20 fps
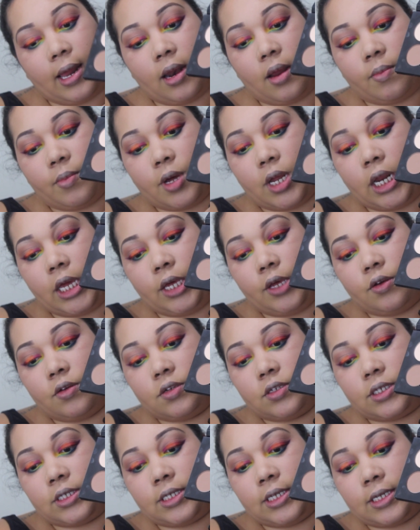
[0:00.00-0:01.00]
And I'm going to
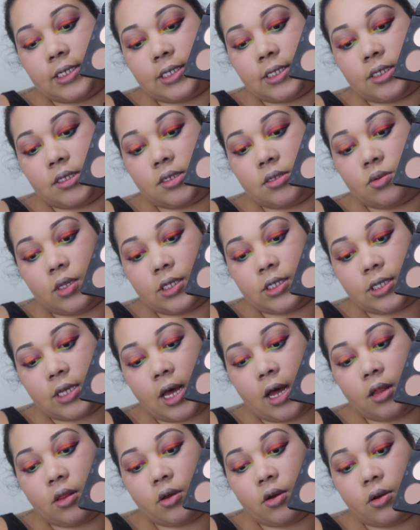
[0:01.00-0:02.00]
use this
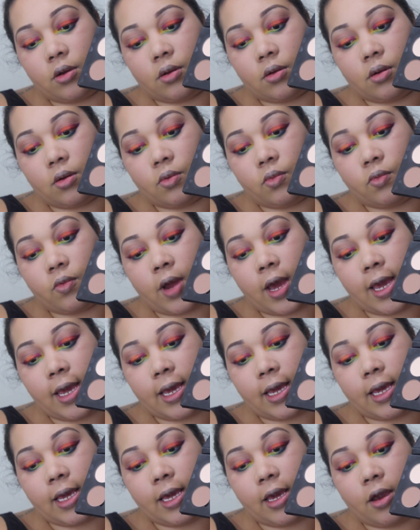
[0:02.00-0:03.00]
color right
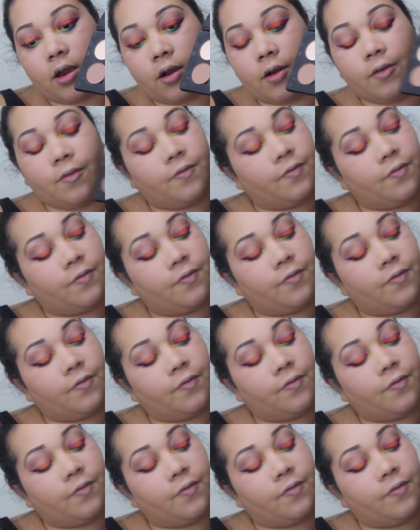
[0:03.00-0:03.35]
here.